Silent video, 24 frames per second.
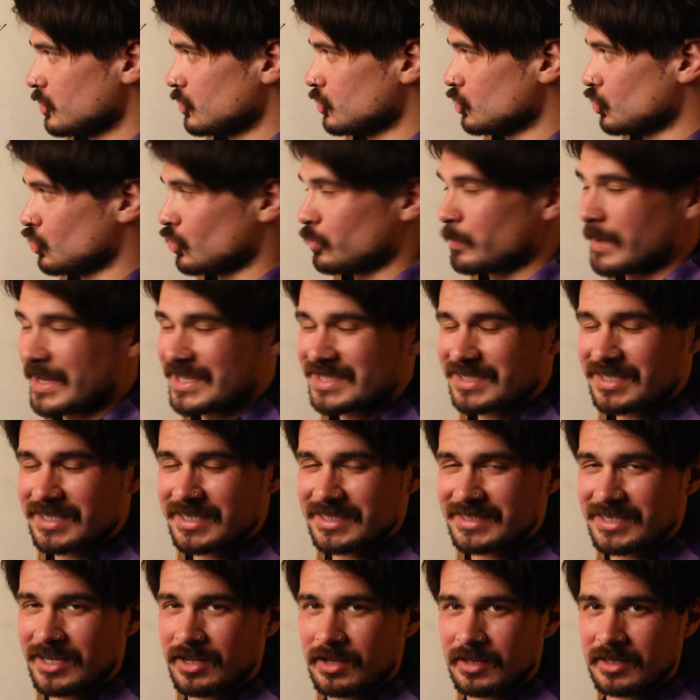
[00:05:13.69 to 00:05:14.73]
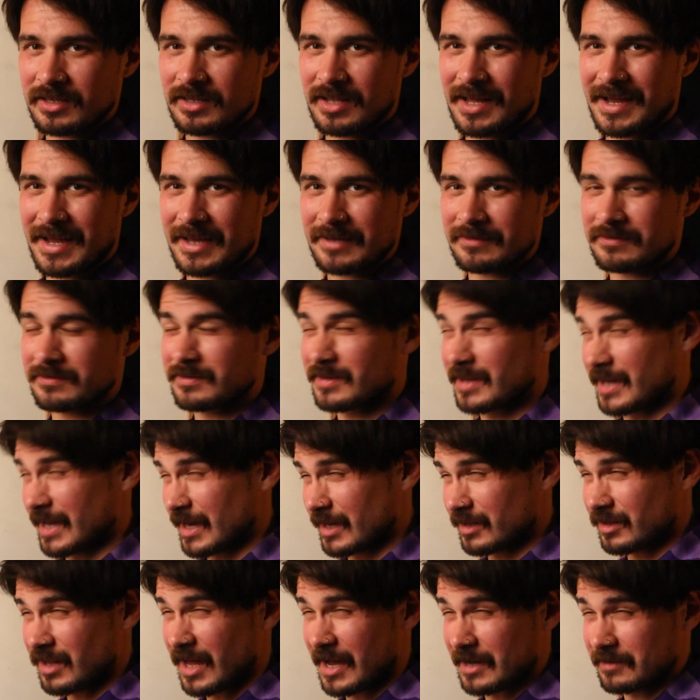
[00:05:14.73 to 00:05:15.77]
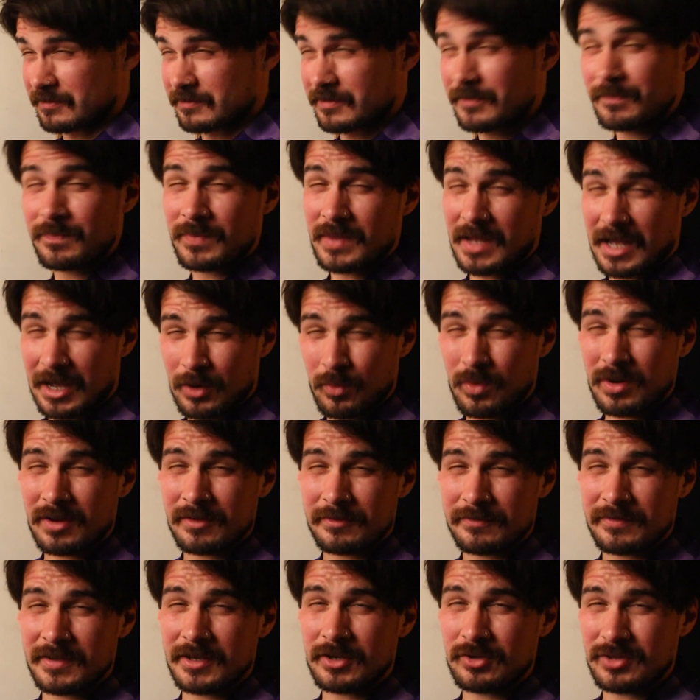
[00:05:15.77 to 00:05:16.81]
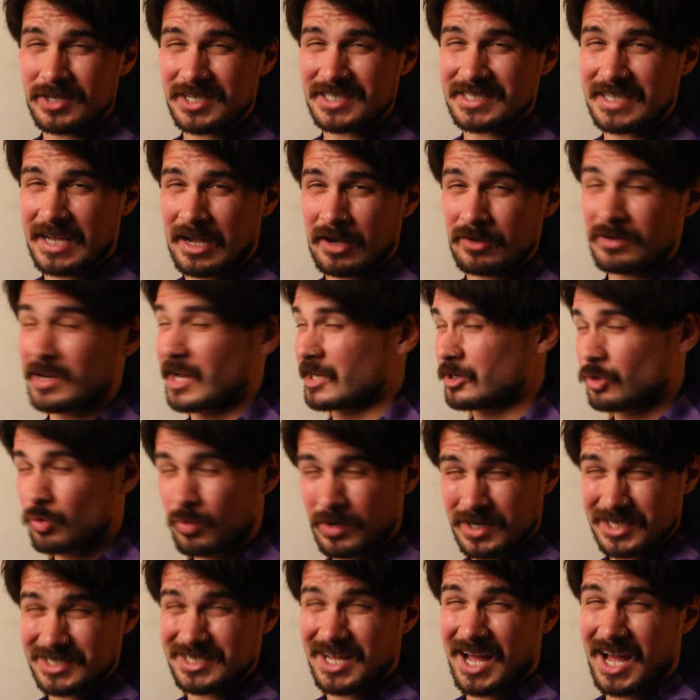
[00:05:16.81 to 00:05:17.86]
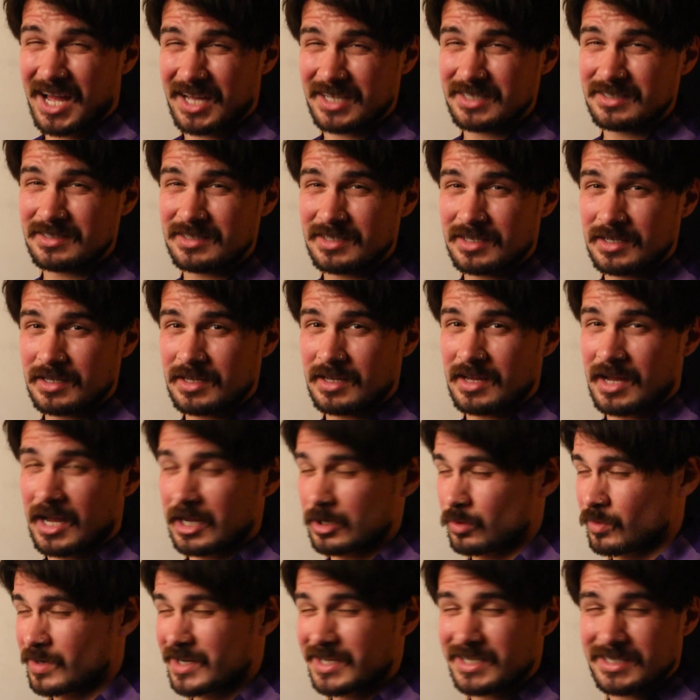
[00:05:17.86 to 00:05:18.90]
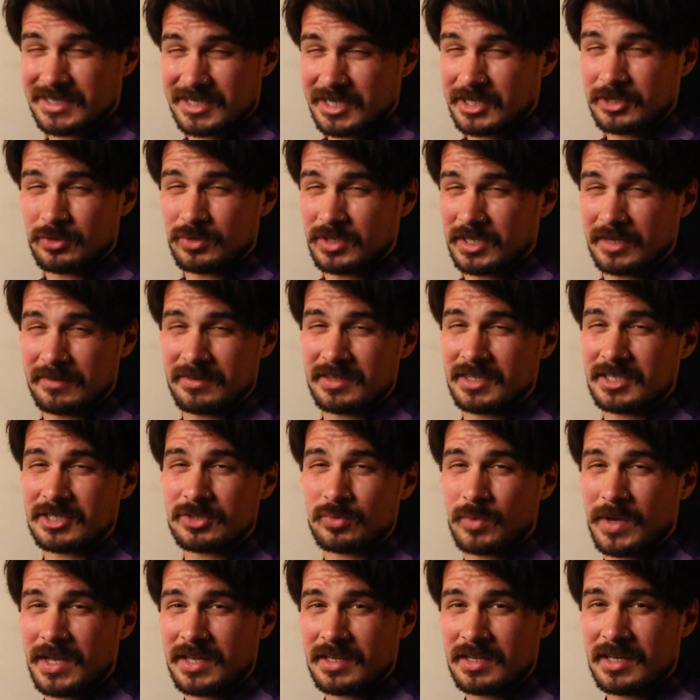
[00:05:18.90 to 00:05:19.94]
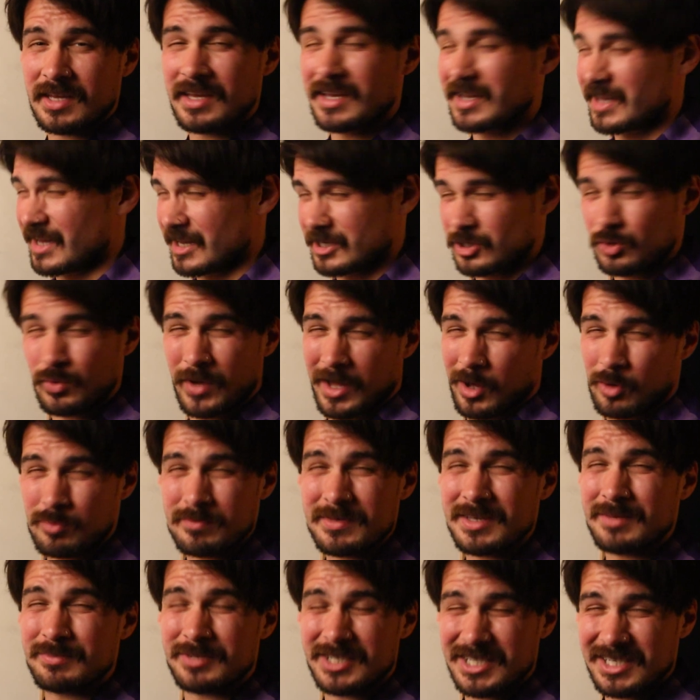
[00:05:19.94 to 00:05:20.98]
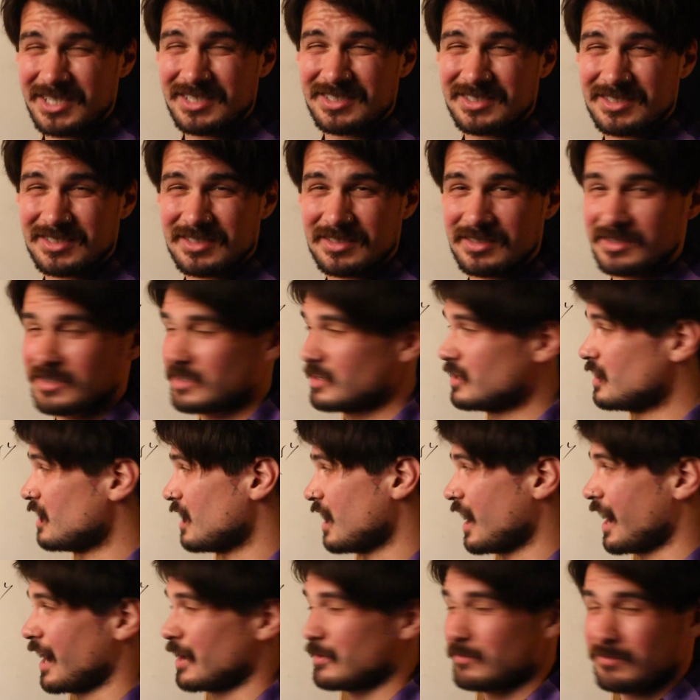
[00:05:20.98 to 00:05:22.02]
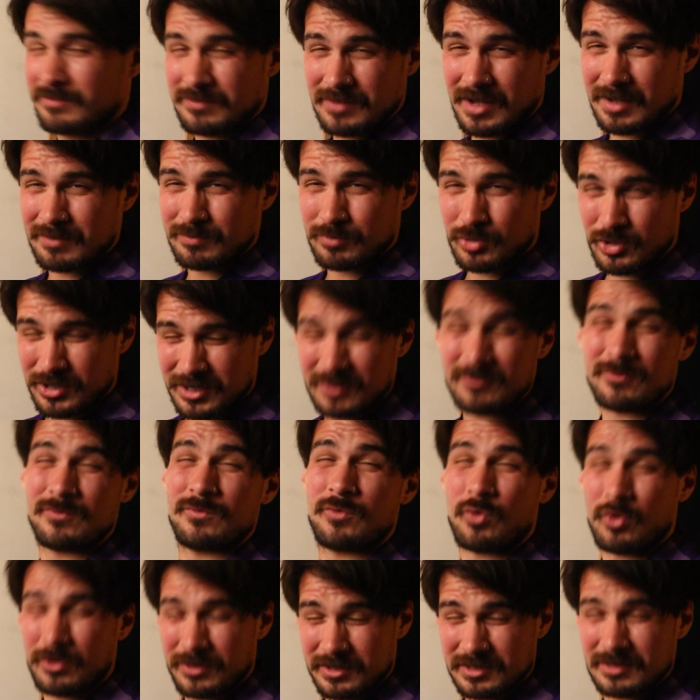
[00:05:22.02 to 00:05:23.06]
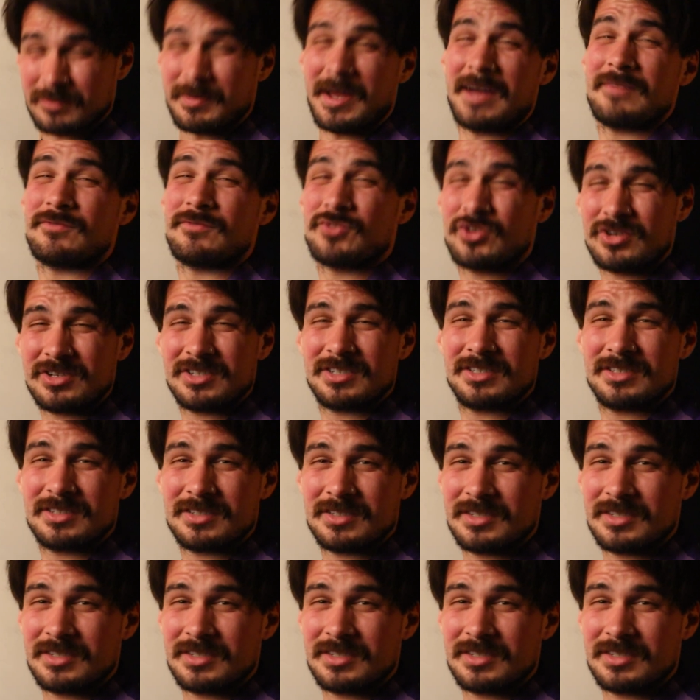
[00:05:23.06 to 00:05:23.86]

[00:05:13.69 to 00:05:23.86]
you're basically telling life, hey life, I want to figure this out. I don't want to die. I don't want to continue living this way. Can you help me, please? I'm putting forth some effort.